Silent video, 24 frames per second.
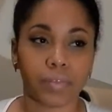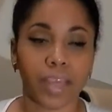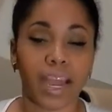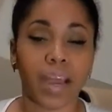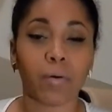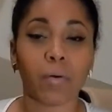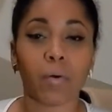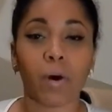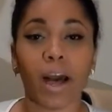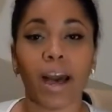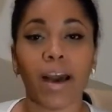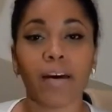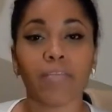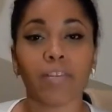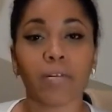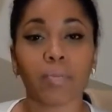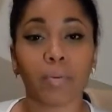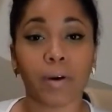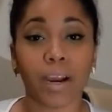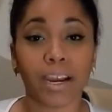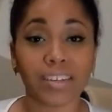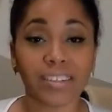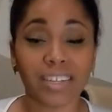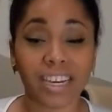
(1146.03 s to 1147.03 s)
I will have the
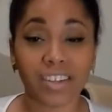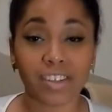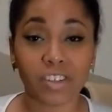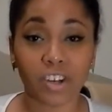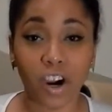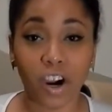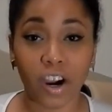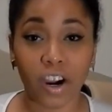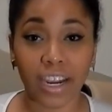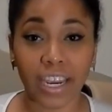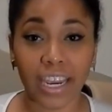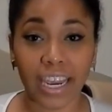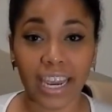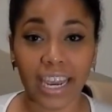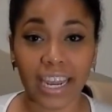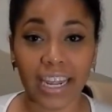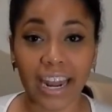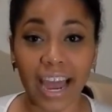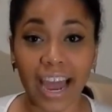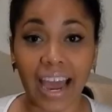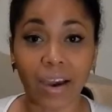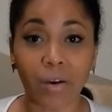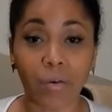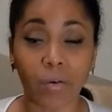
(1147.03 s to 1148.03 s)
price at
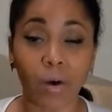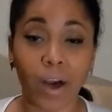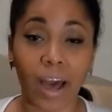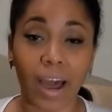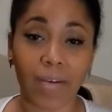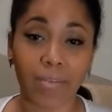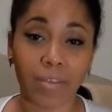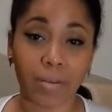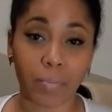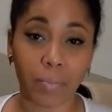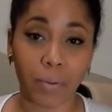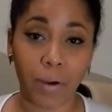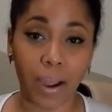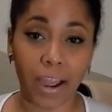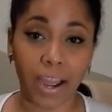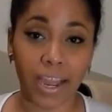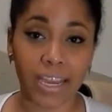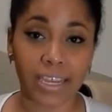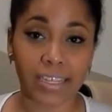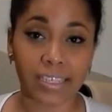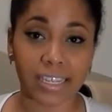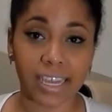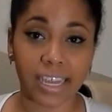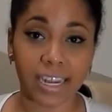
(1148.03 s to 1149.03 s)
Target. I will have the
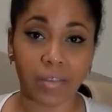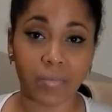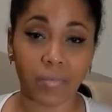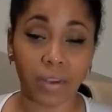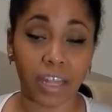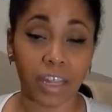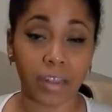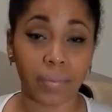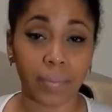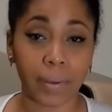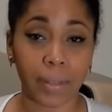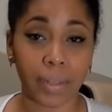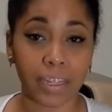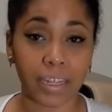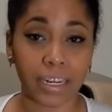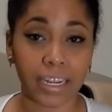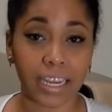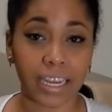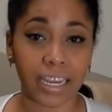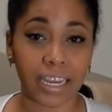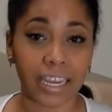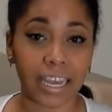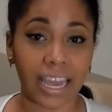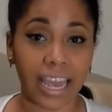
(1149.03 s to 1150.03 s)
price and
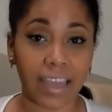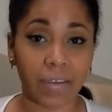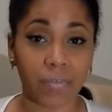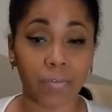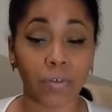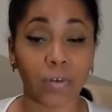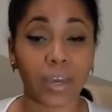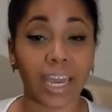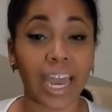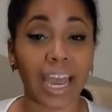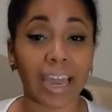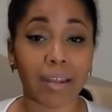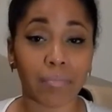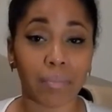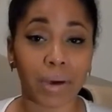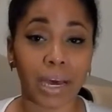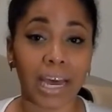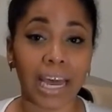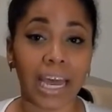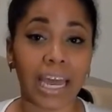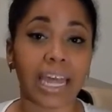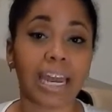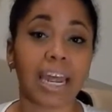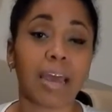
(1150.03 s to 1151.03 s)
availability if you can
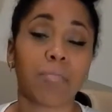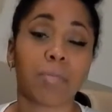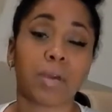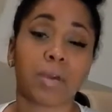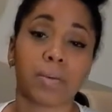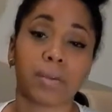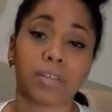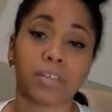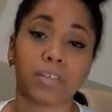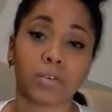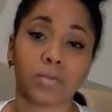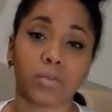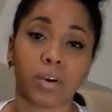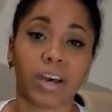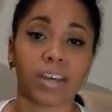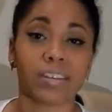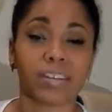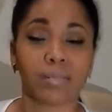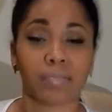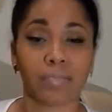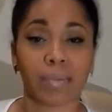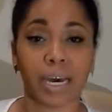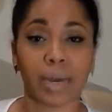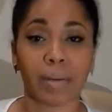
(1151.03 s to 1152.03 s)
buy it at Babies R
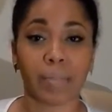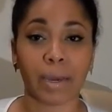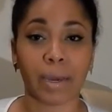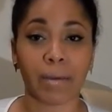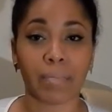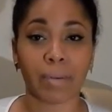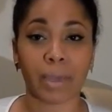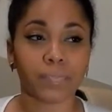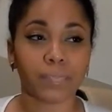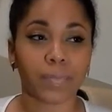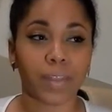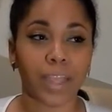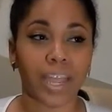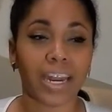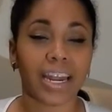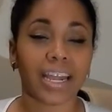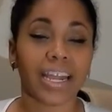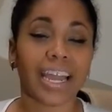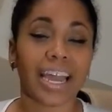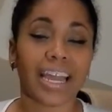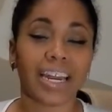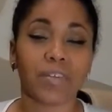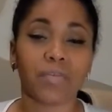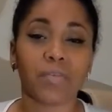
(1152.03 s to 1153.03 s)
Us and Bye Bye Baby. And
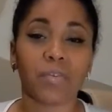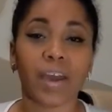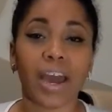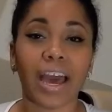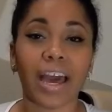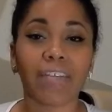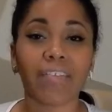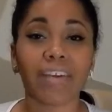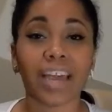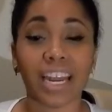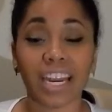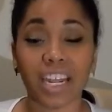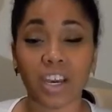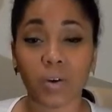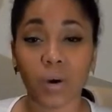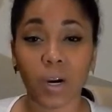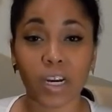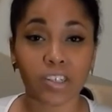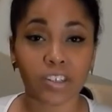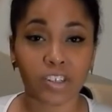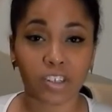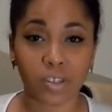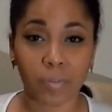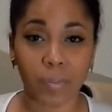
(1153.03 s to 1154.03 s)
again, if you have any
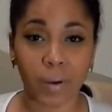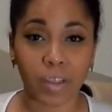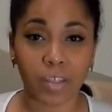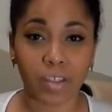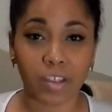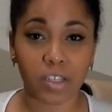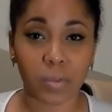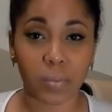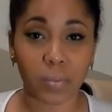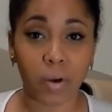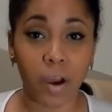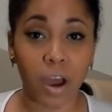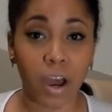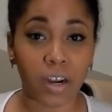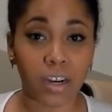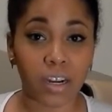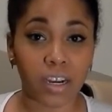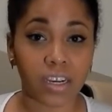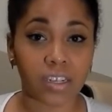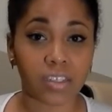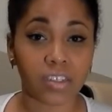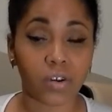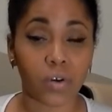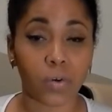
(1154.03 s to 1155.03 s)
questions about this
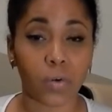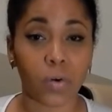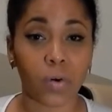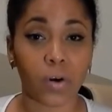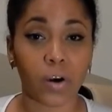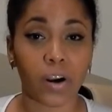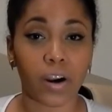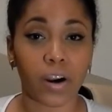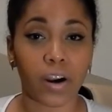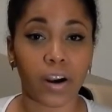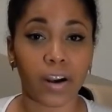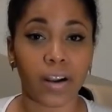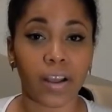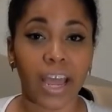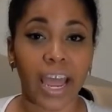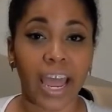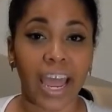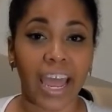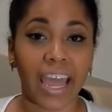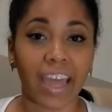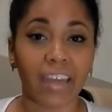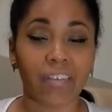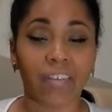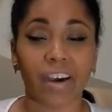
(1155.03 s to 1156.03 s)
product, or
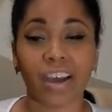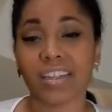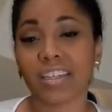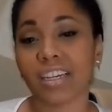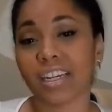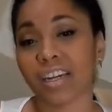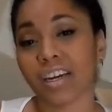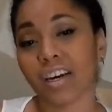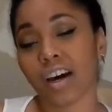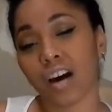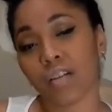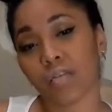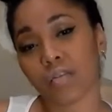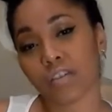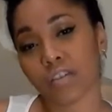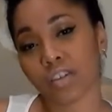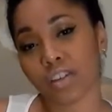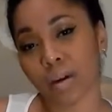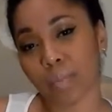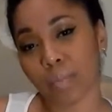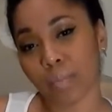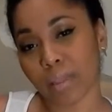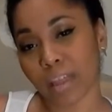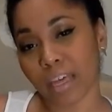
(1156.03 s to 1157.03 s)
if I didn't cover
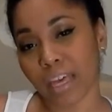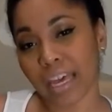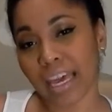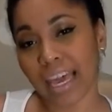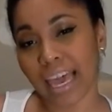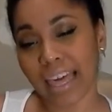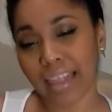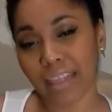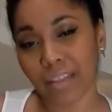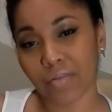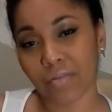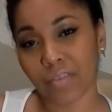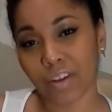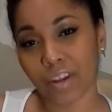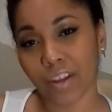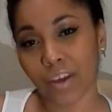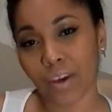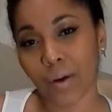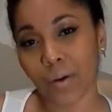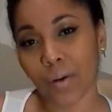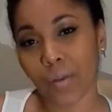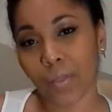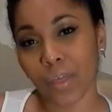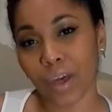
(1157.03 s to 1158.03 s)
something in the
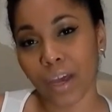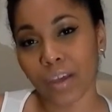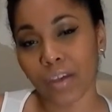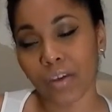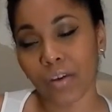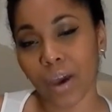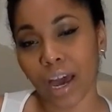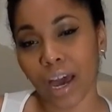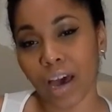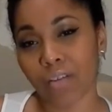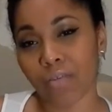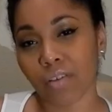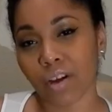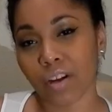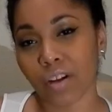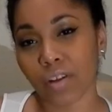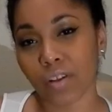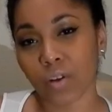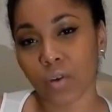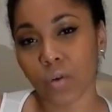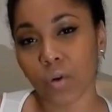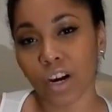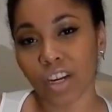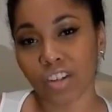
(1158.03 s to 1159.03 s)
video that you have
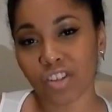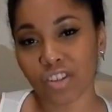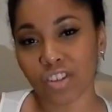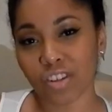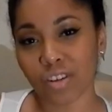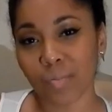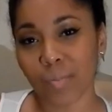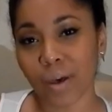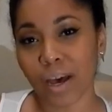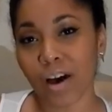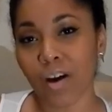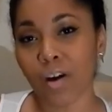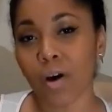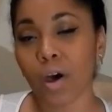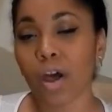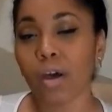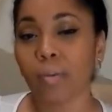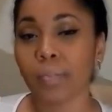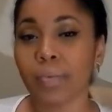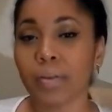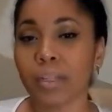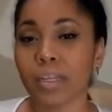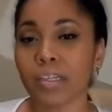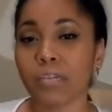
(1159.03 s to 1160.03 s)
another question about,
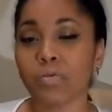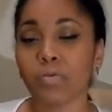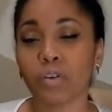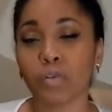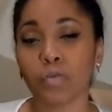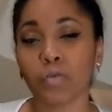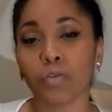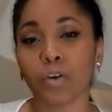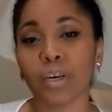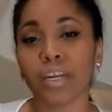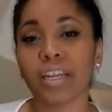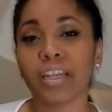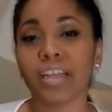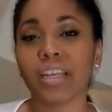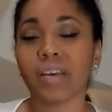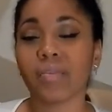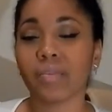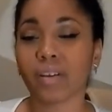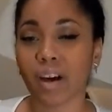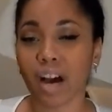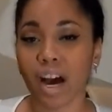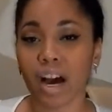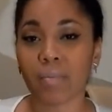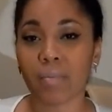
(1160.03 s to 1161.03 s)
please feel free to
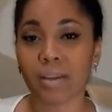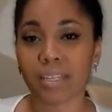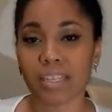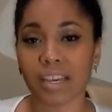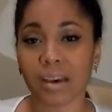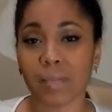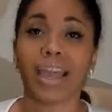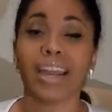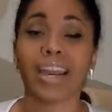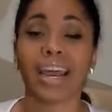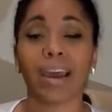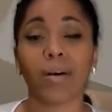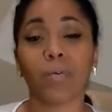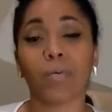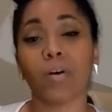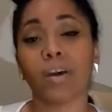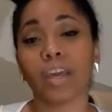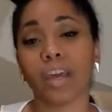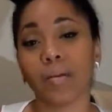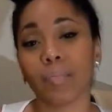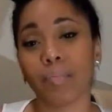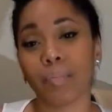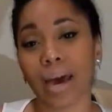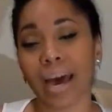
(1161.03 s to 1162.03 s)
leave a comment down and I will
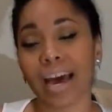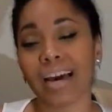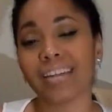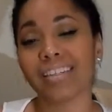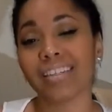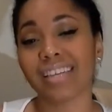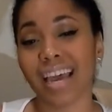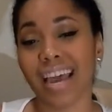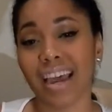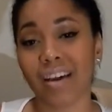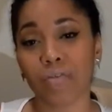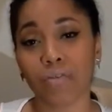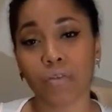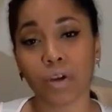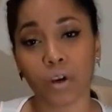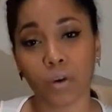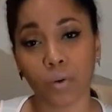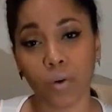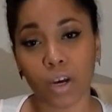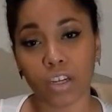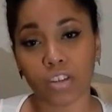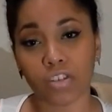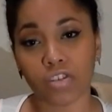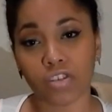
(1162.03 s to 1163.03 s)
get back to every
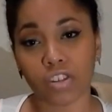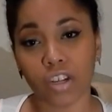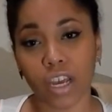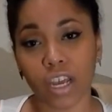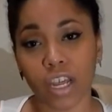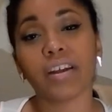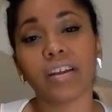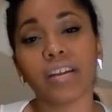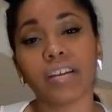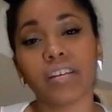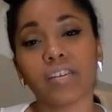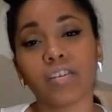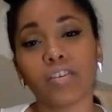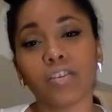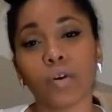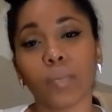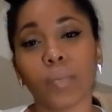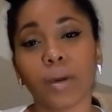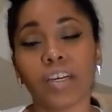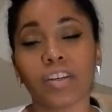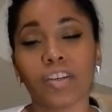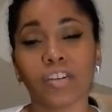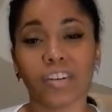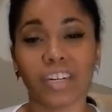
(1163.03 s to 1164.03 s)
question. So
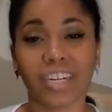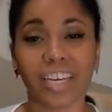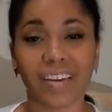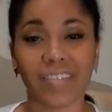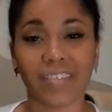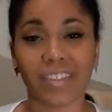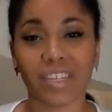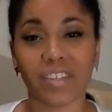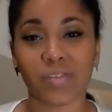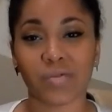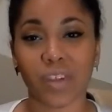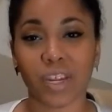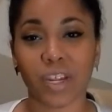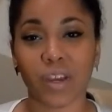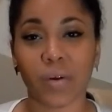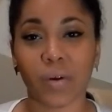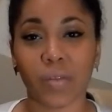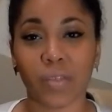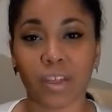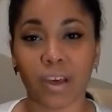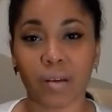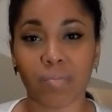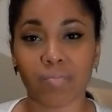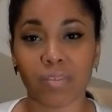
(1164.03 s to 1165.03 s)
make sure to give this video
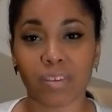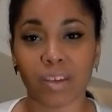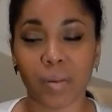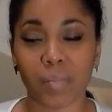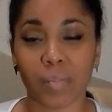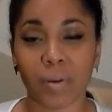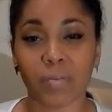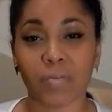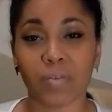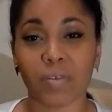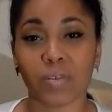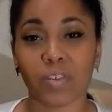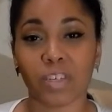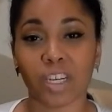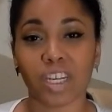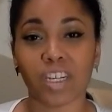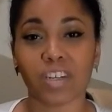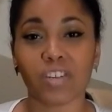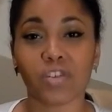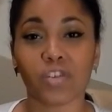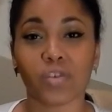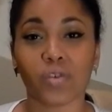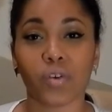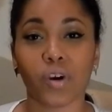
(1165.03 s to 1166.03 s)
a thumbs up if you did
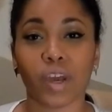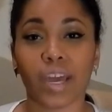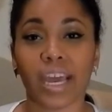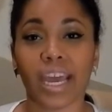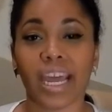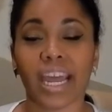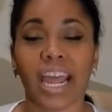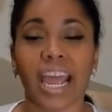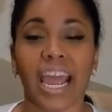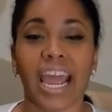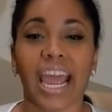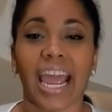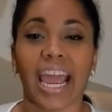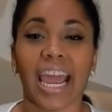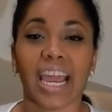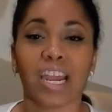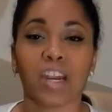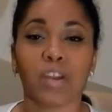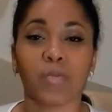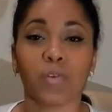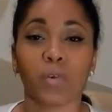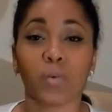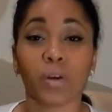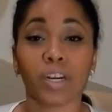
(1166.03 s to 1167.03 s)
enjoy it,
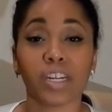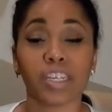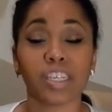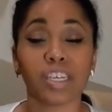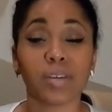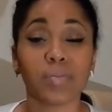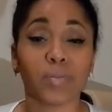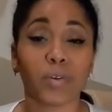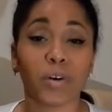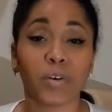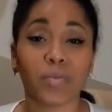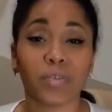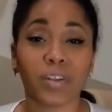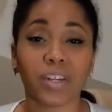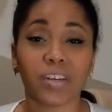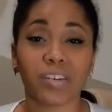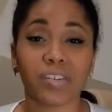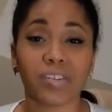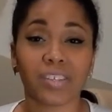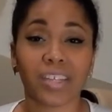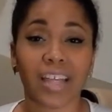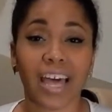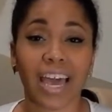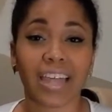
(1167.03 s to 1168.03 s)
and if you want to see more
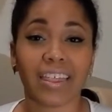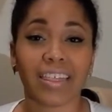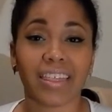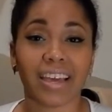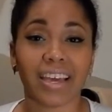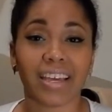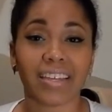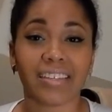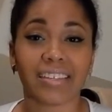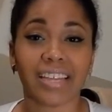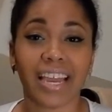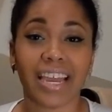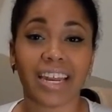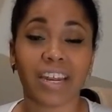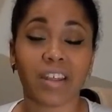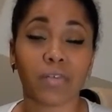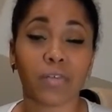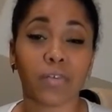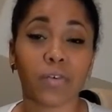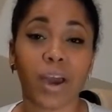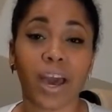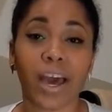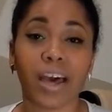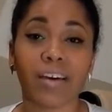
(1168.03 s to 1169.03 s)
videos like this. And
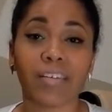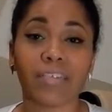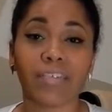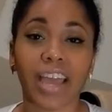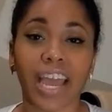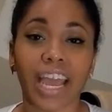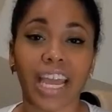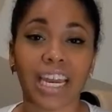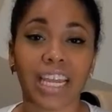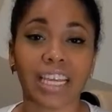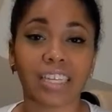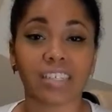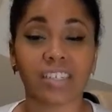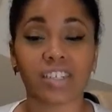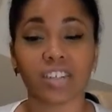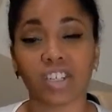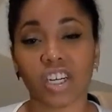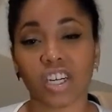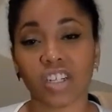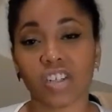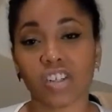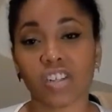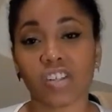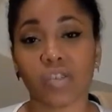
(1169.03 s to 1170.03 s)
if you have any
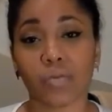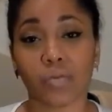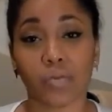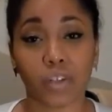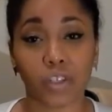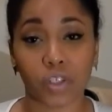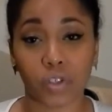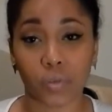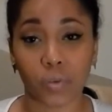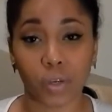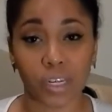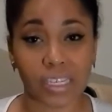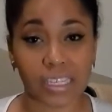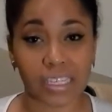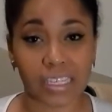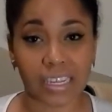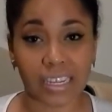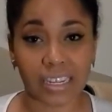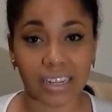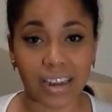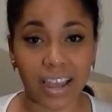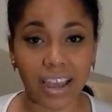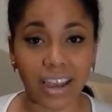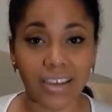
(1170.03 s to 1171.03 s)
suggestions of what you want to
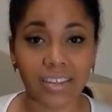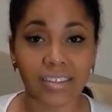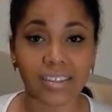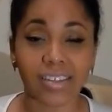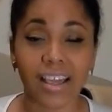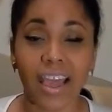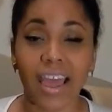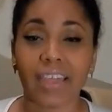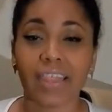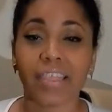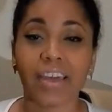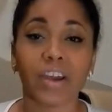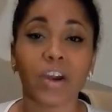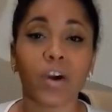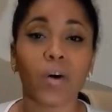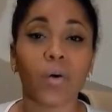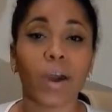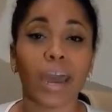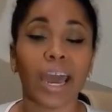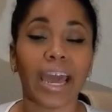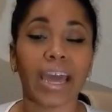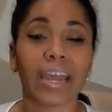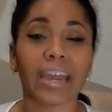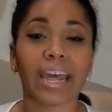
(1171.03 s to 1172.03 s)
see next, then go
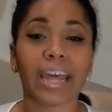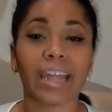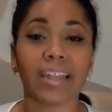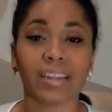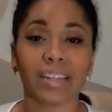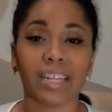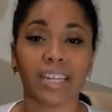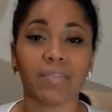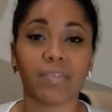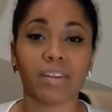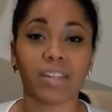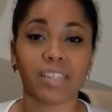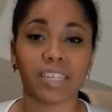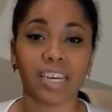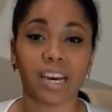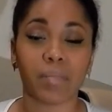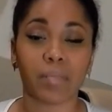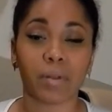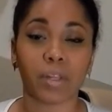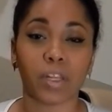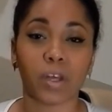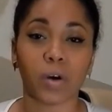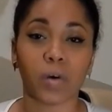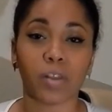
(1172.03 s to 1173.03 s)
ahead and leave it down
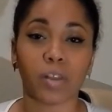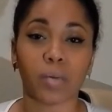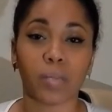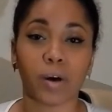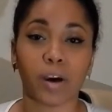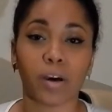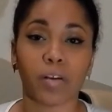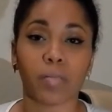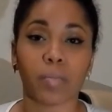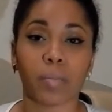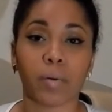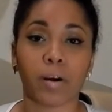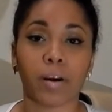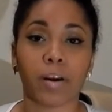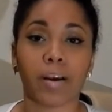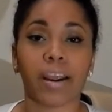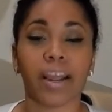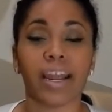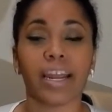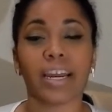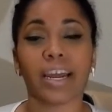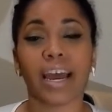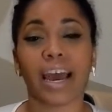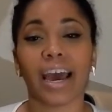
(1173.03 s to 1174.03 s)
below in the bottom bar,
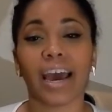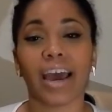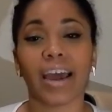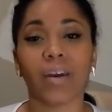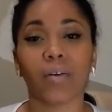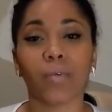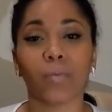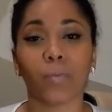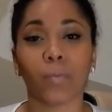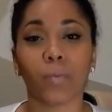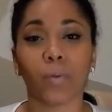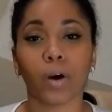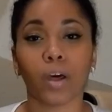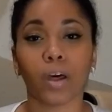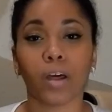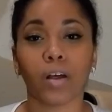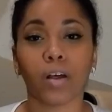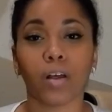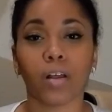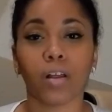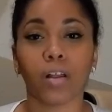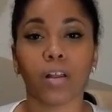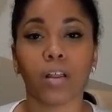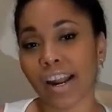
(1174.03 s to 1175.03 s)
and I
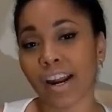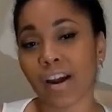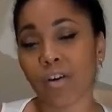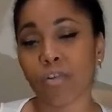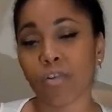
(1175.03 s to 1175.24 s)
will